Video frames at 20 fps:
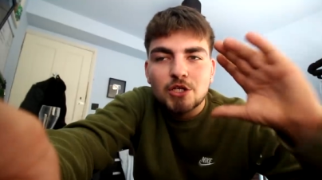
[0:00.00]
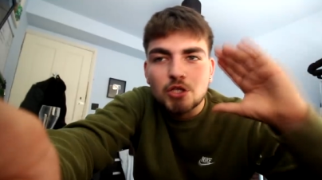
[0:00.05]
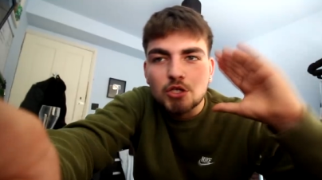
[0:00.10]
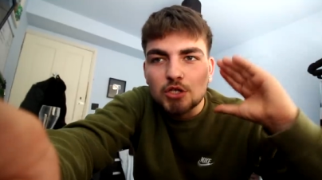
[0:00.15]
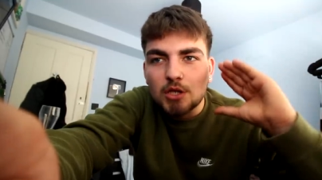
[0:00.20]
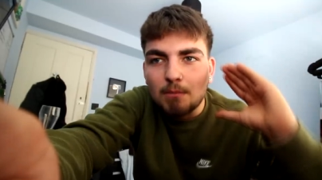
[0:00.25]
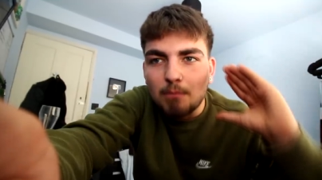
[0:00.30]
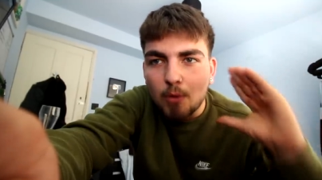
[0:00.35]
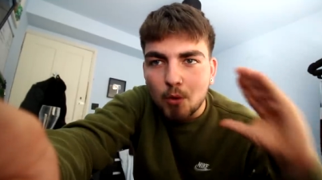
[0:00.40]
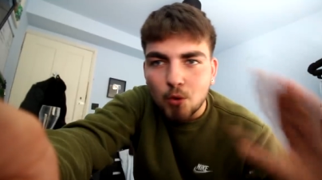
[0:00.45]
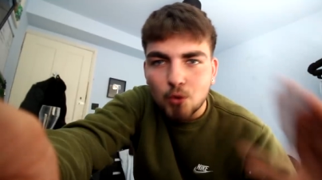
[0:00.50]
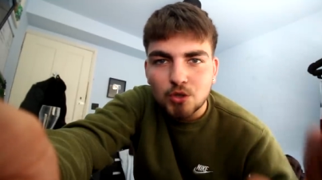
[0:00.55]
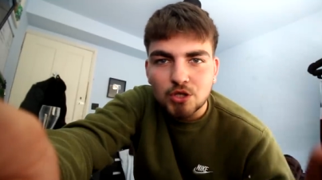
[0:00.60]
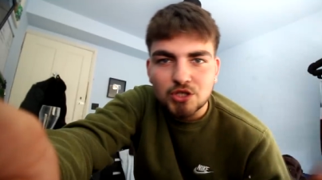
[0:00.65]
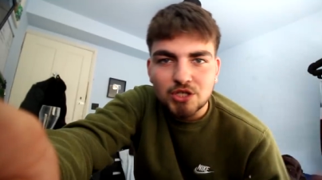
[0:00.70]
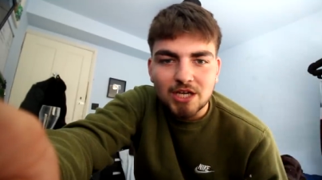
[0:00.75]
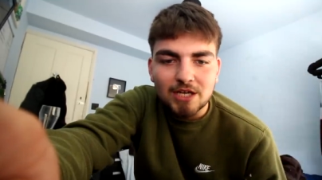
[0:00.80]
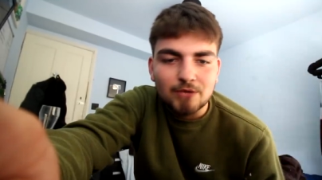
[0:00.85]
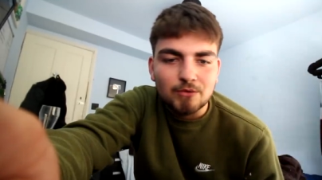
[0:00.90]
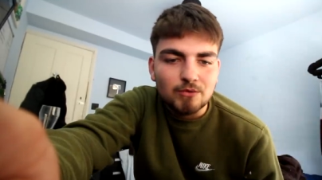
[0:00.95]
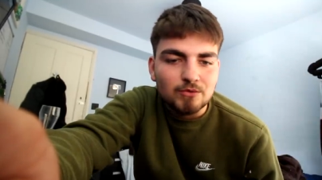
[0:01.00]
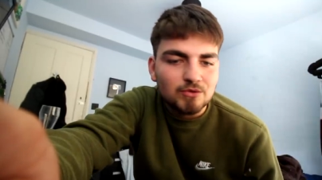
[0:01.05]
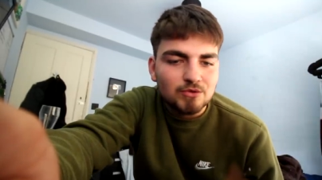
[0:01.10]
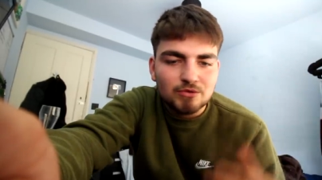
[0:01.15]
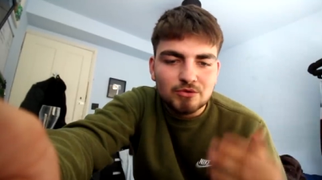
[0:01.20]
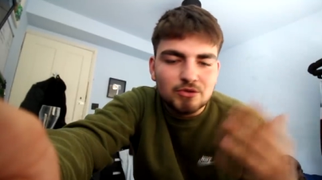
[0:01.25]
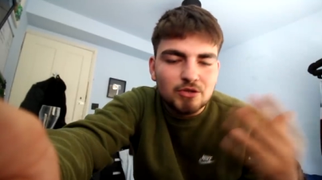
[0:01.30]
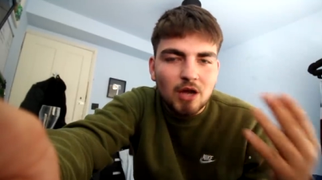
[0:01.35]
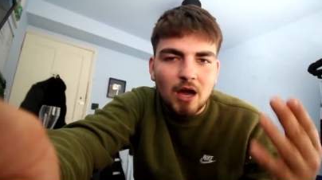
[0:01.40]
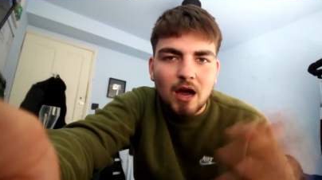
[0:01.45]
to support the channel.
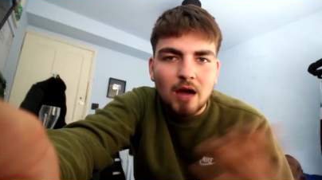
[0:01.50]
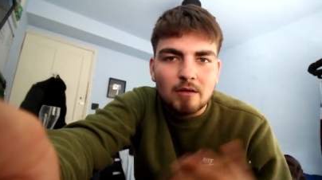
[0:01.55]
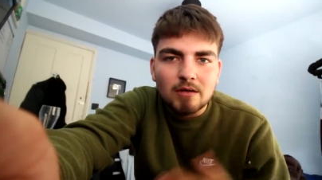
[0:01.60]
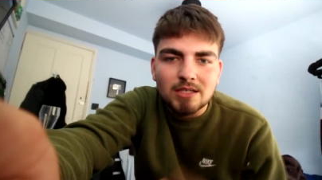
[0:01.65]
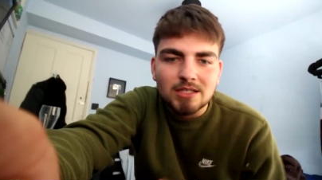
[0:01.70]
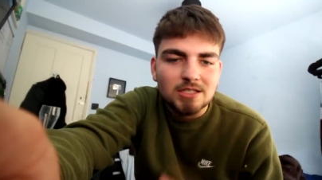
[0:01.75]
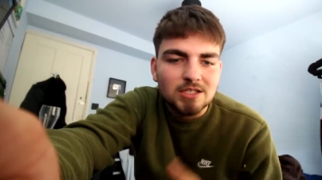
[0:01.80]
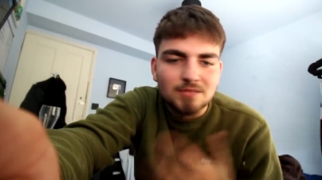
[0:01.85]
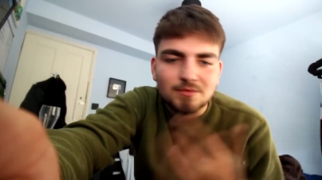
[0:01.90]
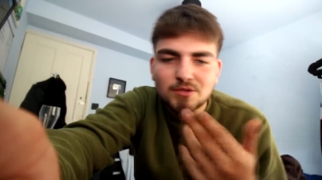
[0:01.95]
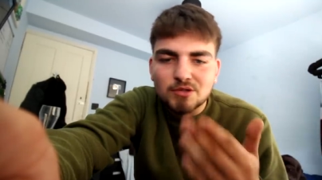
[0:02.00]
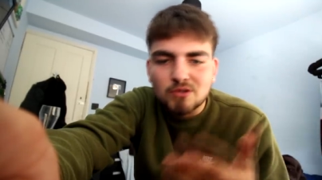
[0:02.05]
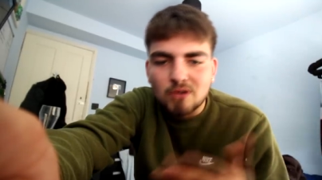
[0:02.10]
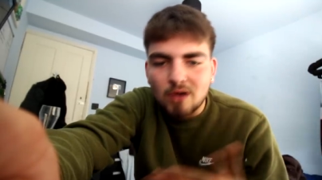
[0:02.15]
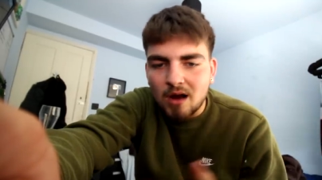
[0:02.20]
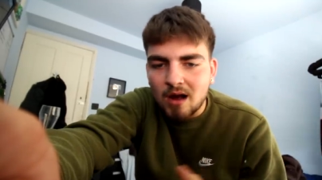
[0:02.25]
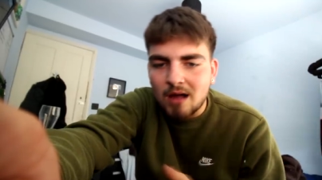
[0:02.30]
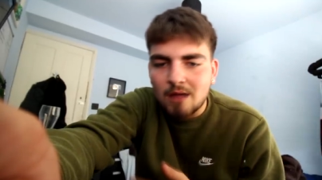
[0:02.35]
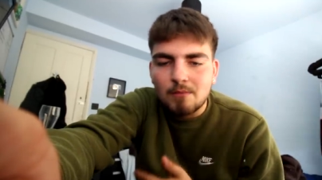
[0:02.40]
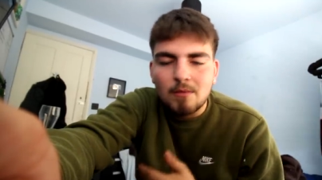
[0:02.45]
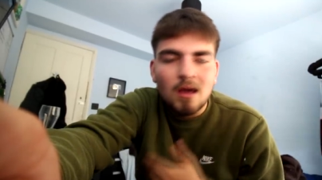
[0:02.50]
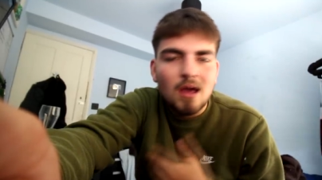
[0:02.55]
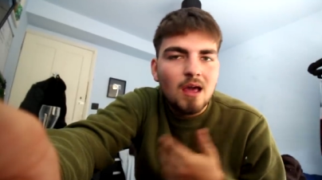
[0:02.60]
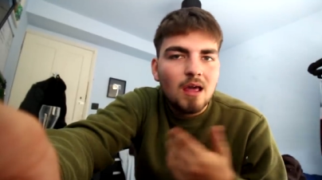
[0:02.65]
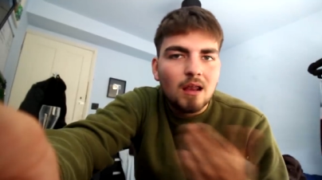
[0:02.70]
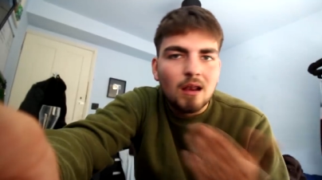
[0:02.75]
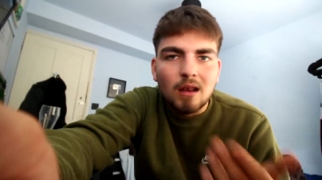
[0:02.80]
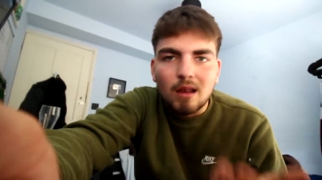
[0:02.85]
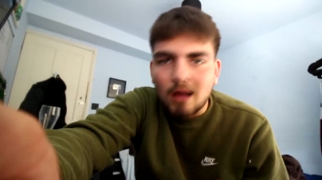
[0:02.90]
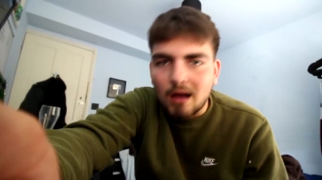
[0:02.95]
You know how it is. Subscribe,
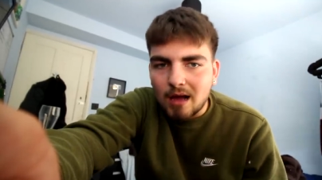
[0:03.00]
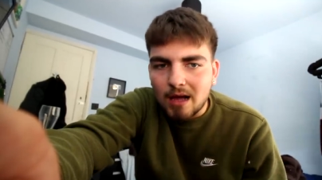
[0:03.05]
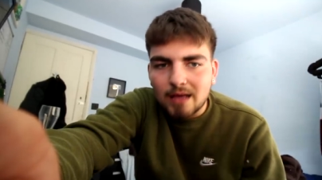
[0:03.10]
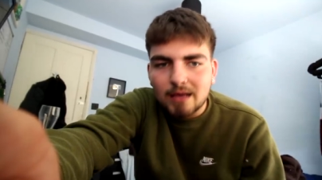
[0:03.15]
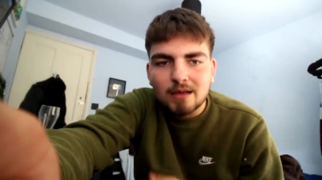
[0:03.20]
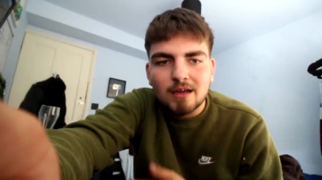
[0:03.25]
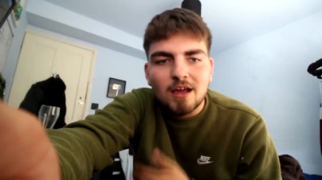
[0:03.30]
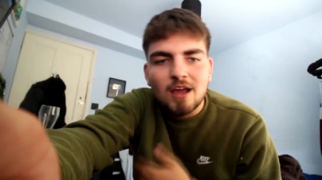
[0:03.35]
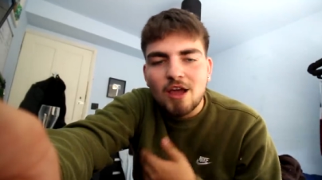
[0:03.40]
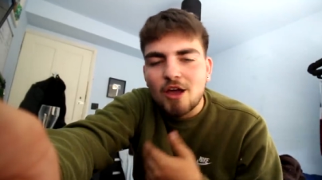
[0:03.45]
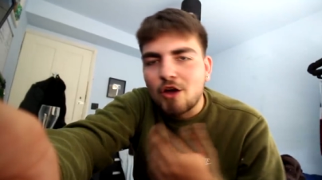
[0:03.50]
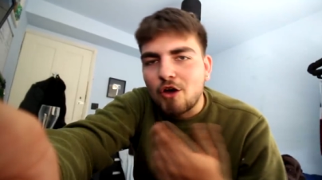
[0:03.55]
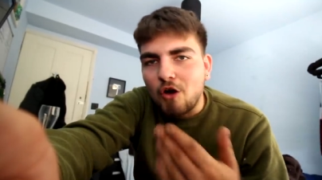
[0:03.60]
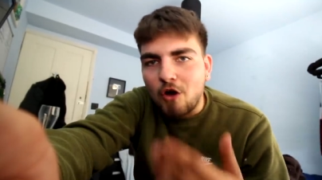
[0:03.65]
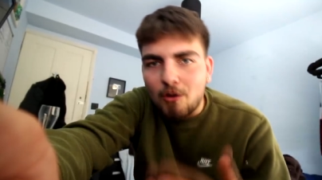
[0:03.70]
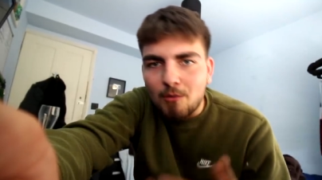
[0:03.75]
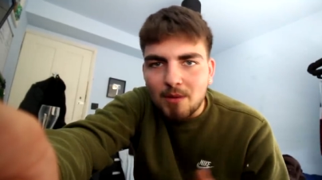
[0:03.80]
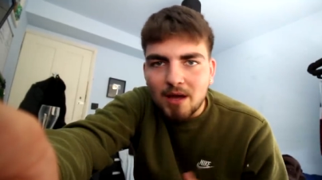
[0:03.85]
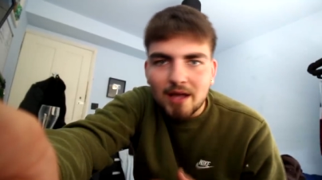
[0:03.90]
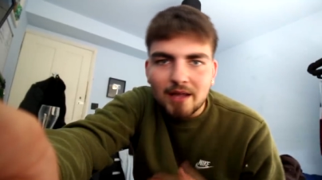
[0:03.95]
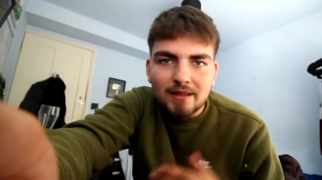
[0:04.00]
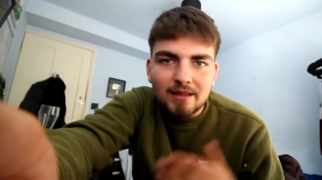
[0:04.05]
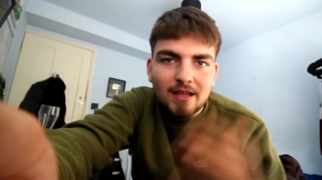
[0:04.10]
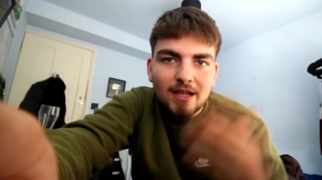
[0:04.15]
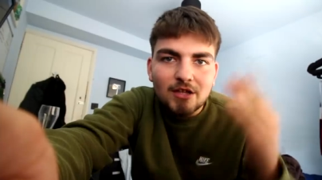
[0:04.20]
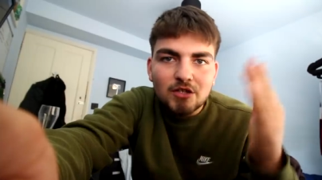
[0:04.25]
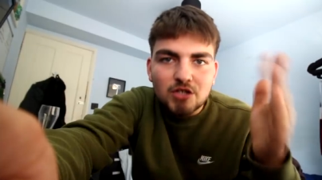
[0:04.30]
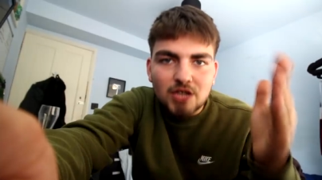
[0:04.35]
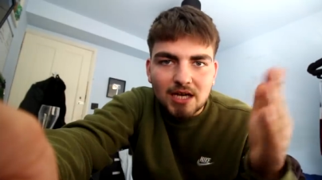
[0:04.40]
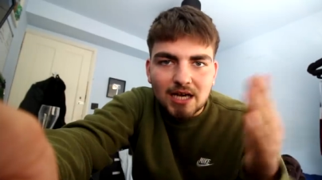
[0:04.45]
like, comment,
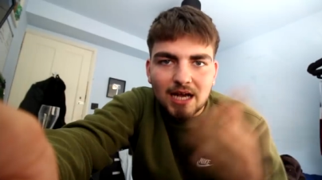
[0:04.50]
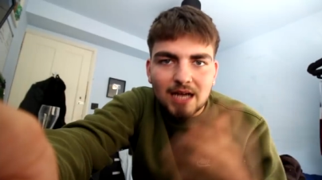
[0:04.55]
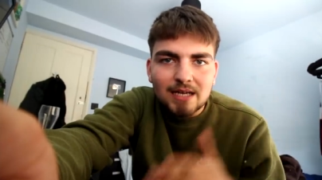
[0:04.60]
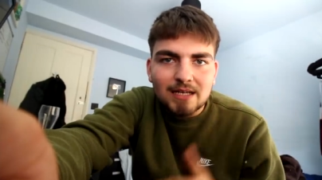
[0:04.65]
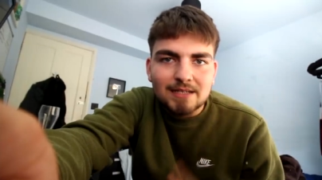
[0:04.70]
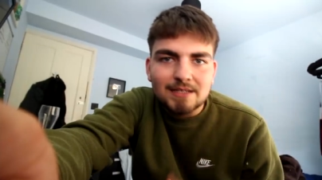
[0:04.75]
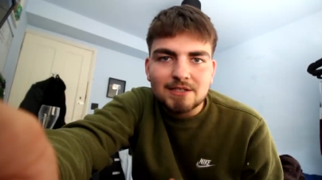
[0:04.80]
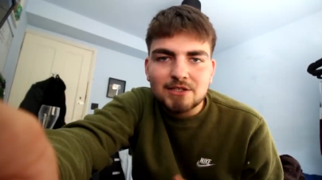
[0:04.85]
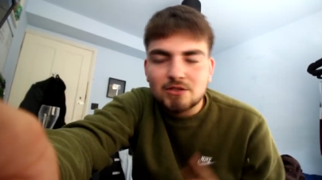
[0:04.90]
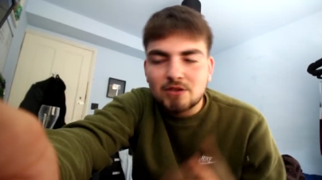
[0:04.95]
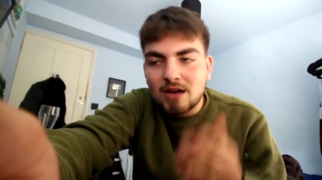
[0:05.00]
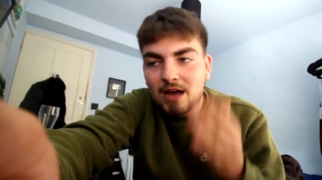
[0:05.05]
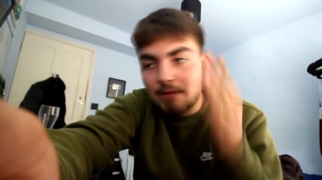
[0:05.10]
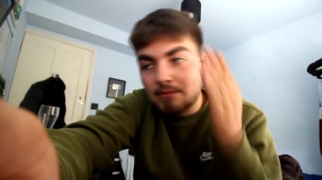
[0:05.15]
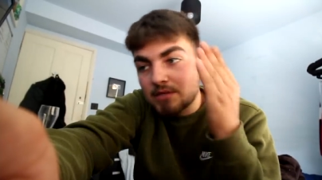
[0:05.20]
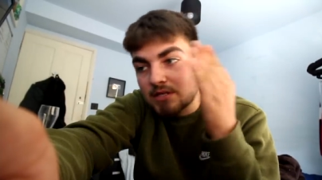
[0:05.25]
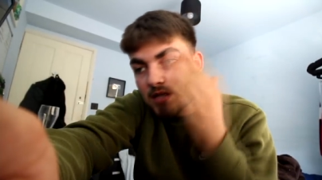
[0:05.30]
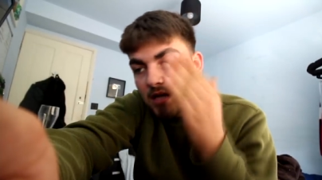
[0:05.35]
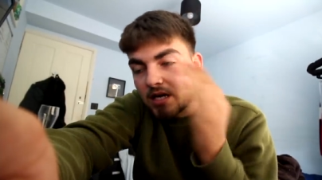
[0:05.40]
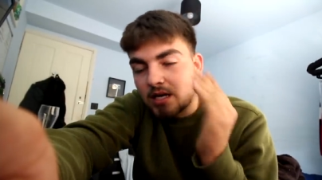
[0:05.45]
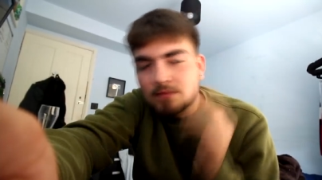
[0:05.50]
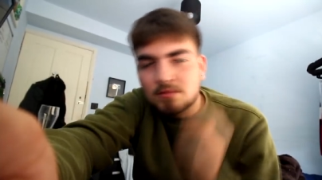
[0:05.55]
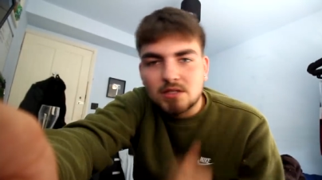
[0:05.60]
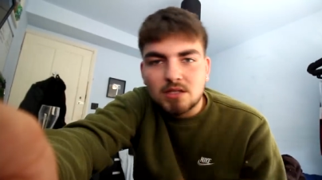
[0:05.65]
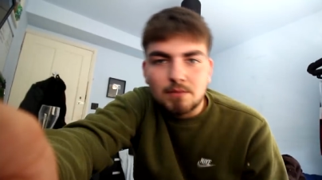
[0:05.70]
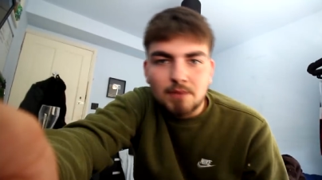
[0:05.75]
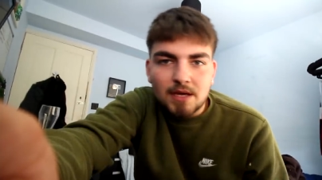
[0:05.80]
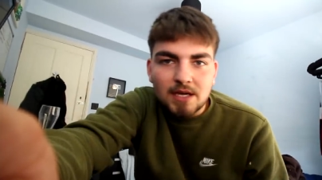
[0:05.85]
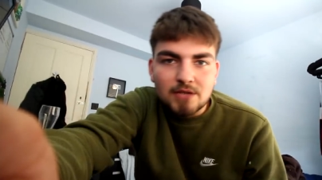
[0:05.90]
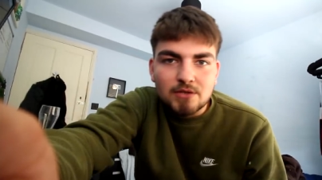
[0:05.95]
check out the Instagram, sign up to
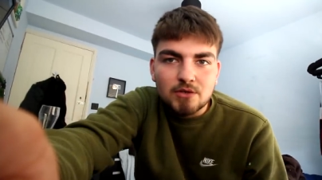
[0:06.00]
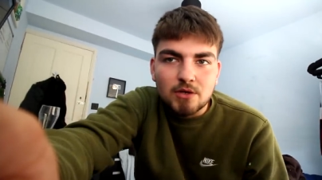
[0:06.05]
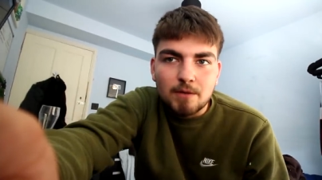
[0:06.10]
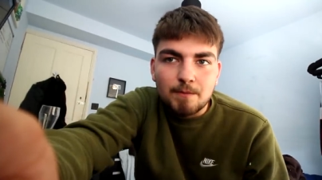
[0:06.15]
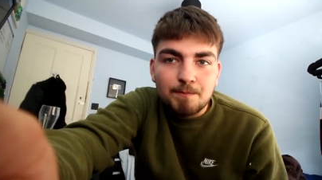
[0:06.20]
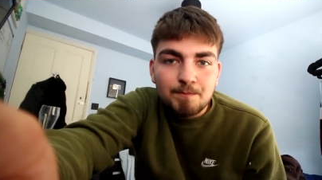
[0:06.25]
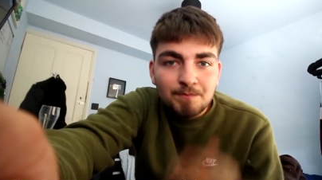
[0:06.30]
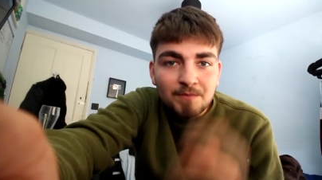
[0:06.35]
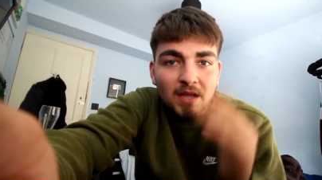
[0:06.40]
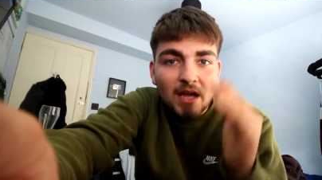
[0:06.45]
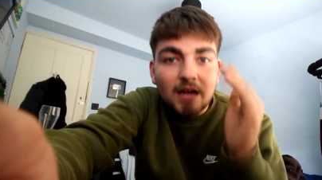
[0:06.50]
the Patreon.